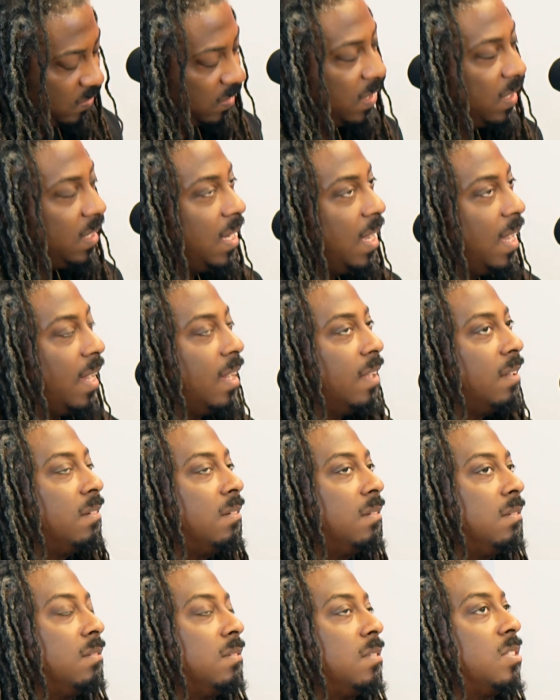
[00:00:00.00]
Looking
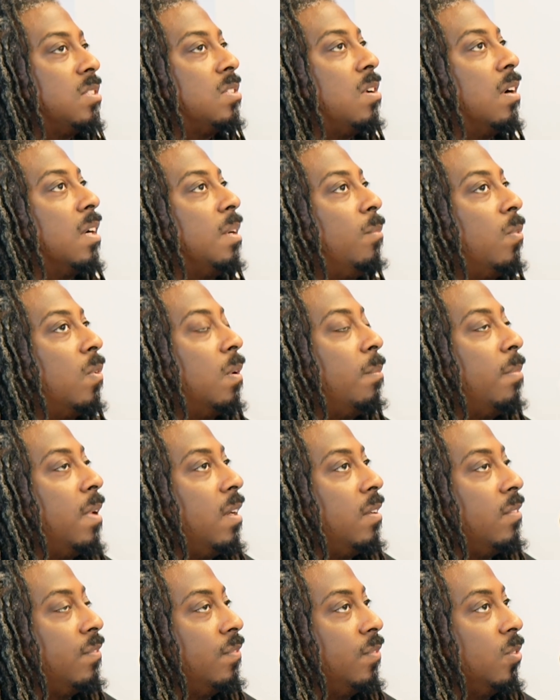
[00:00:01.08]
at just talking more
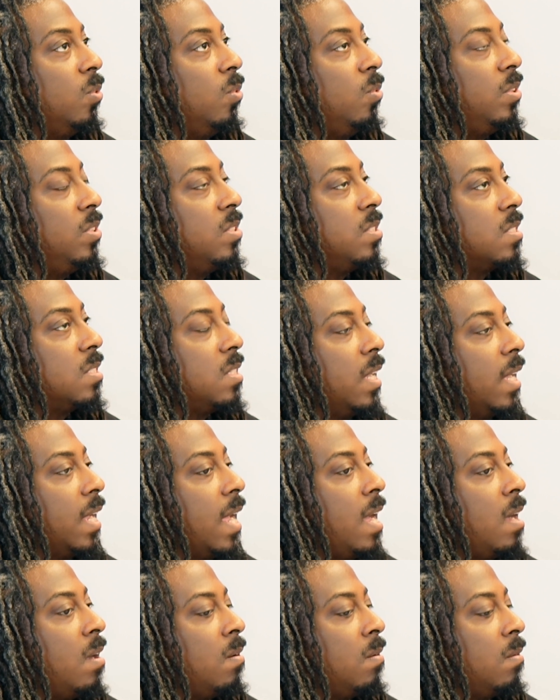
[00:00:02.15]
about food and just
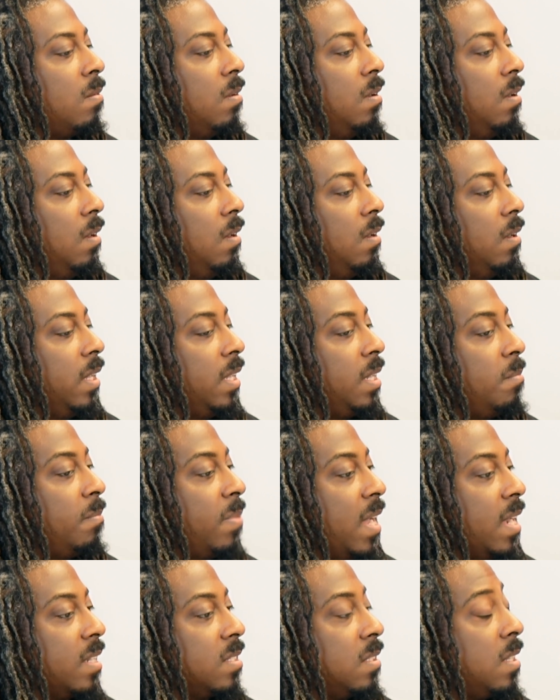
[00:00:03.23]
like how it
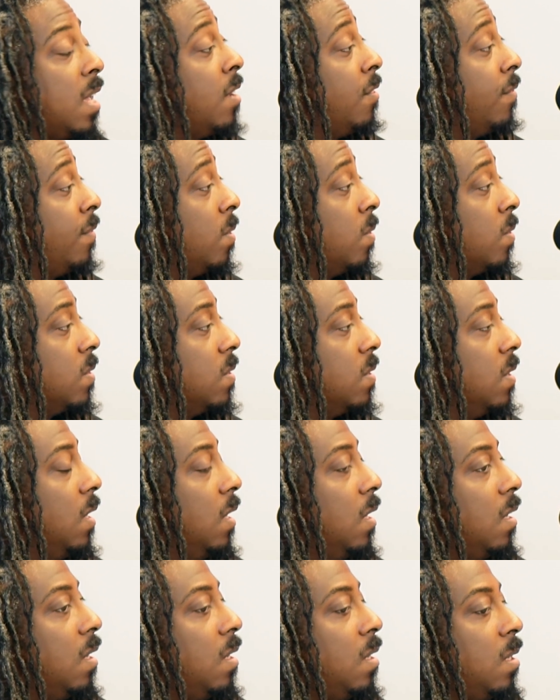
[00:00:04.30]
impacts a lot of folks.
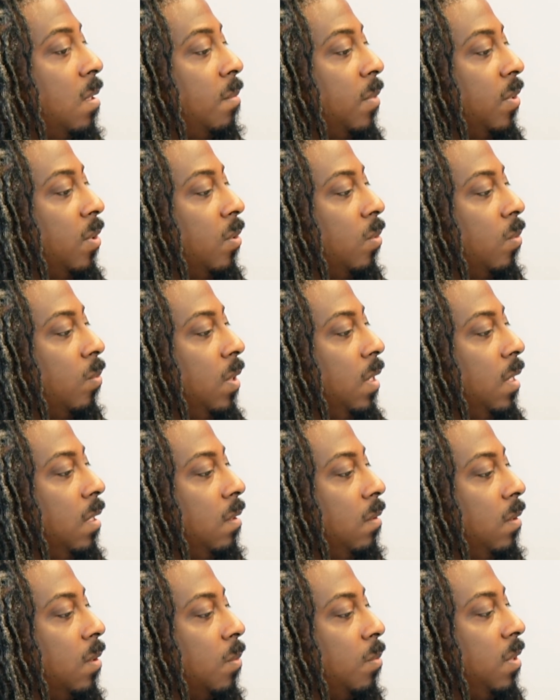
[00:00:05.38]
I know
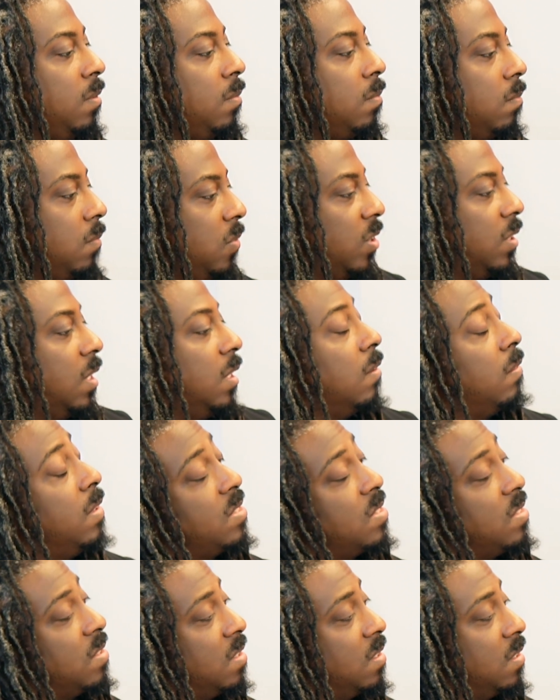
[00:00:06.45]
we looked at the
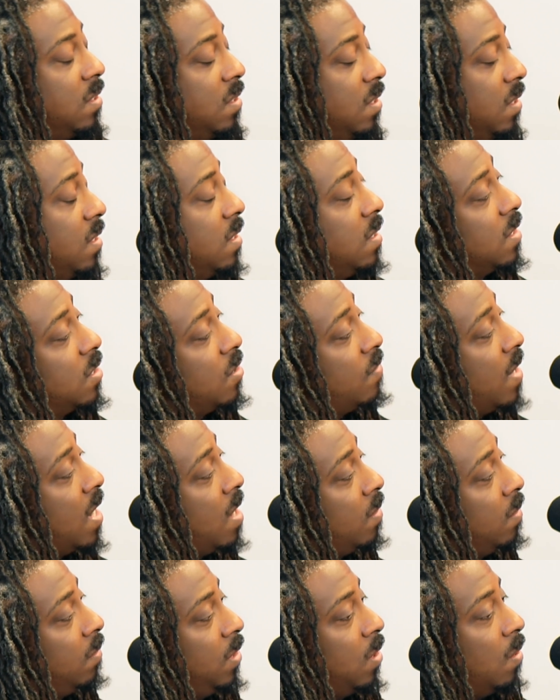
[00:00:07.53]
recent statistics
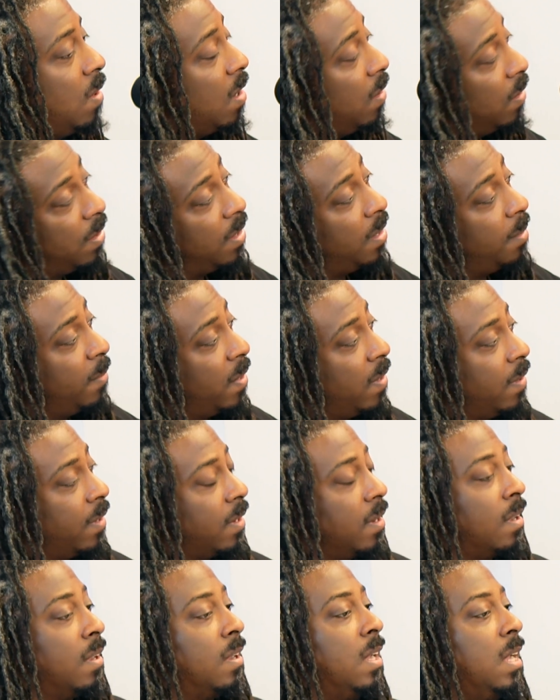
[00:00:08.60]
around, hunger in
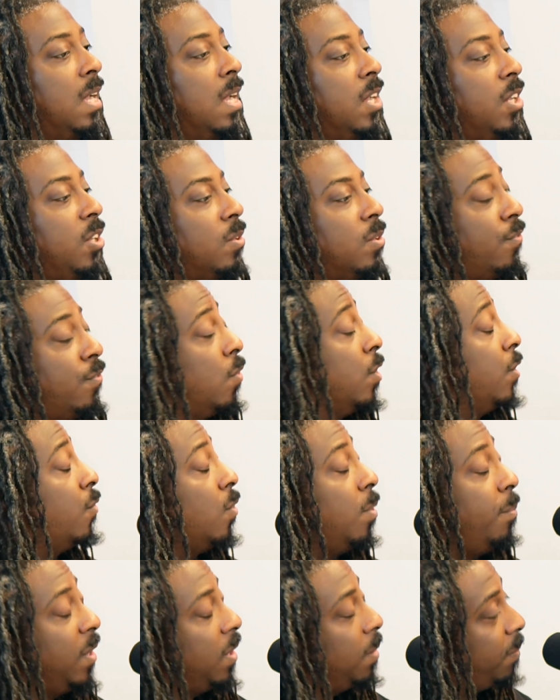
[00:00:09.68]
America.
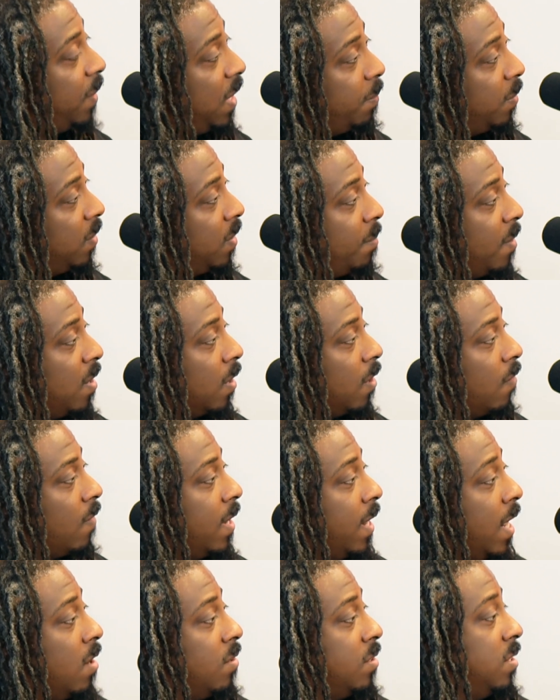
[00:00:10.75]
44 million people in America
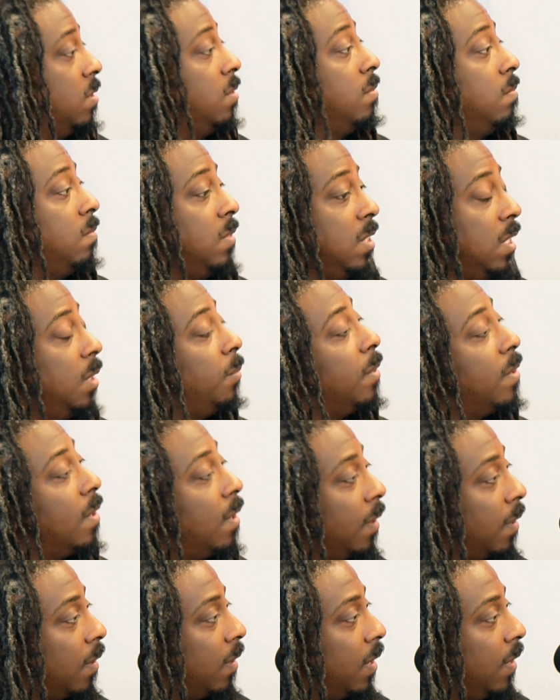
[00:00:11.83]
right now are still dealing with
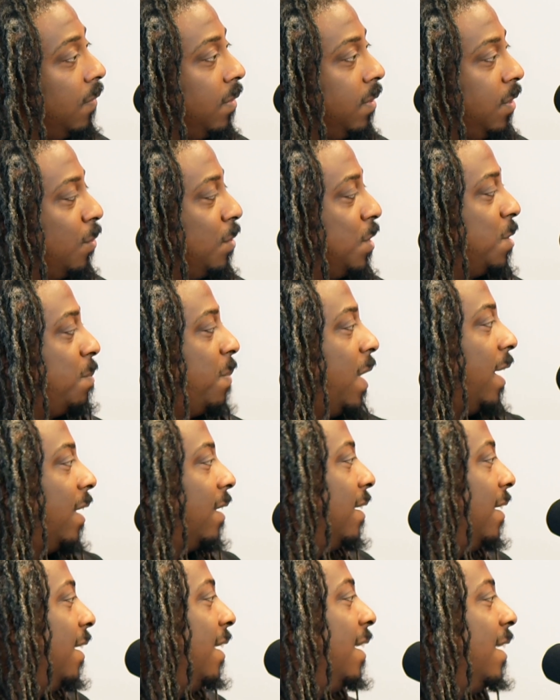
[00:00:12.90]
hunger, even,
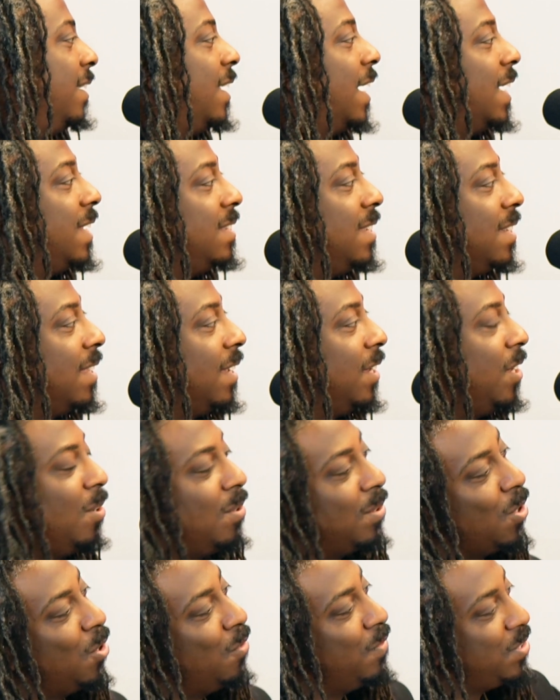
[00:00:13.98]
despite the idea that,
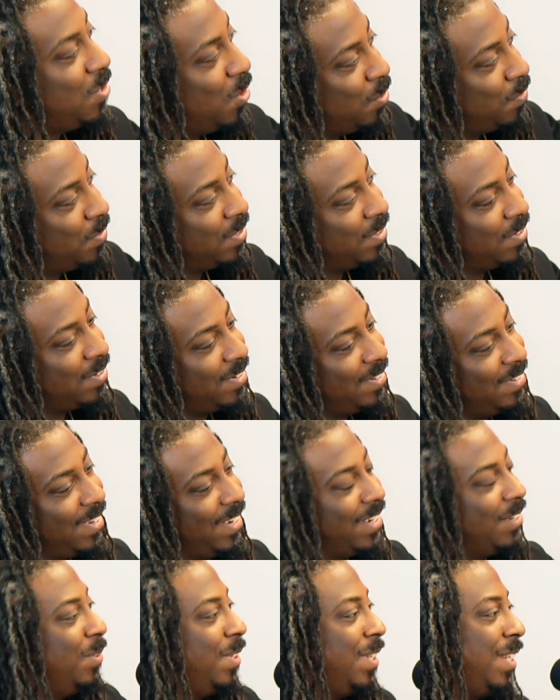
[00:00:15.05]
COVID's over and
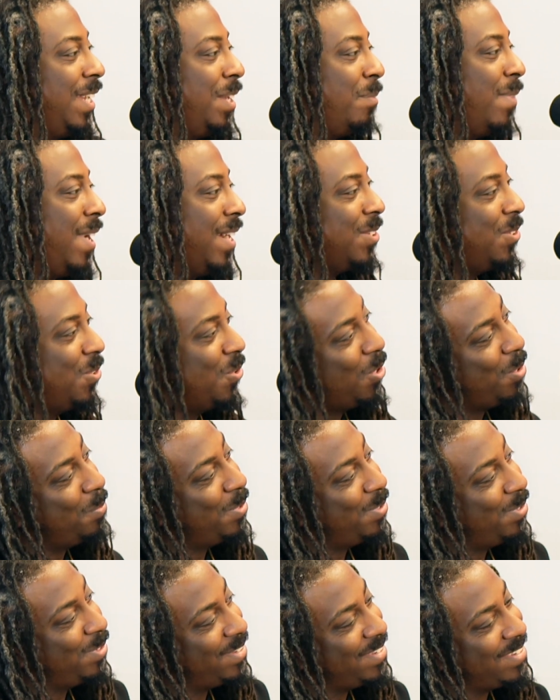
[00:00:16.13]
like we can get back to
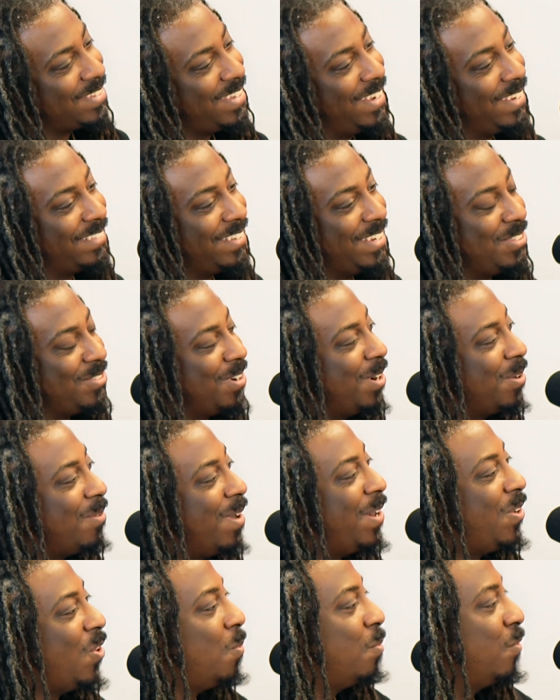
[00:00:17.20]
normal. And it's like things aren't
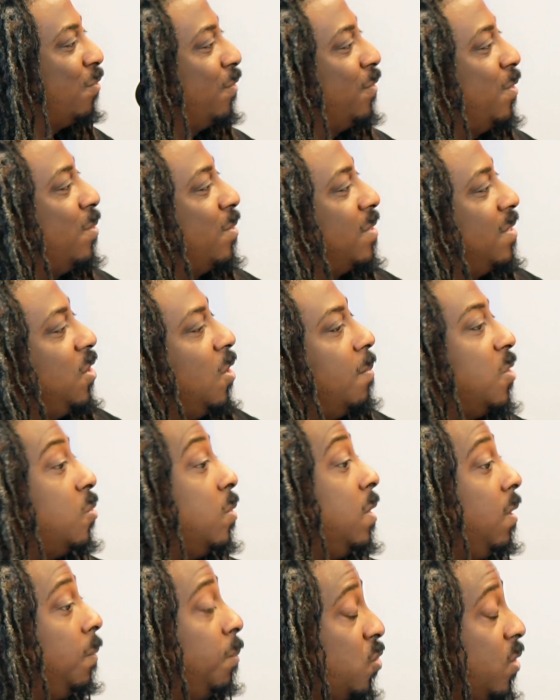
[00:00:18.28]
quite normal for folks,
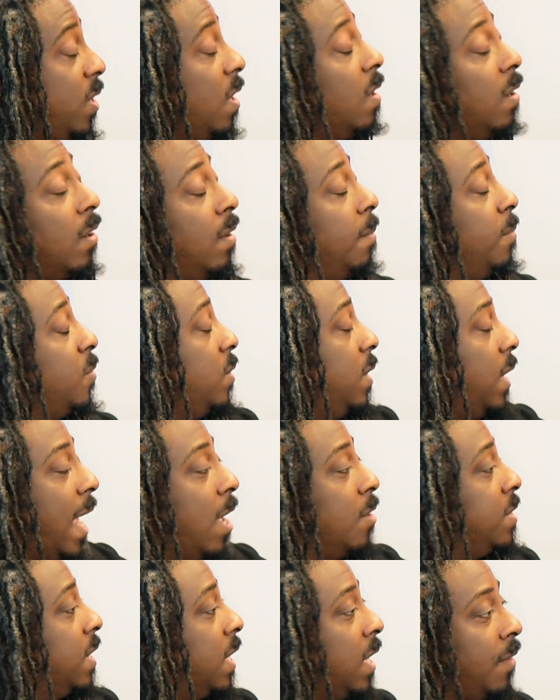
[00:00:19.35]
between hunger and between
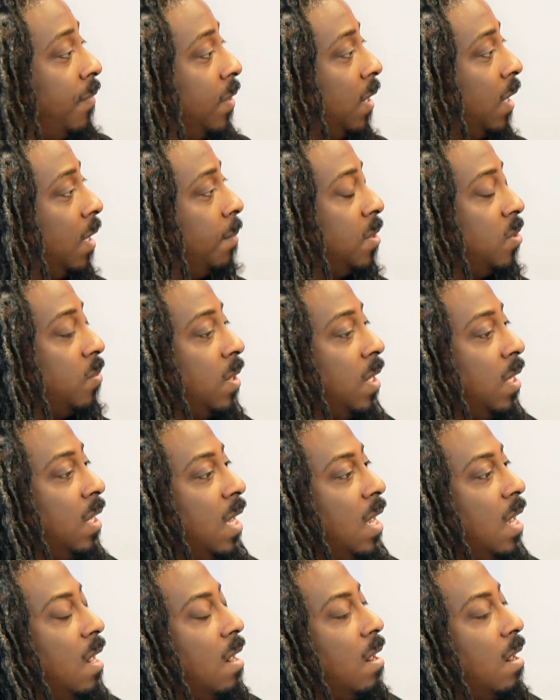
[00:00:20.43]
housing and everything in between.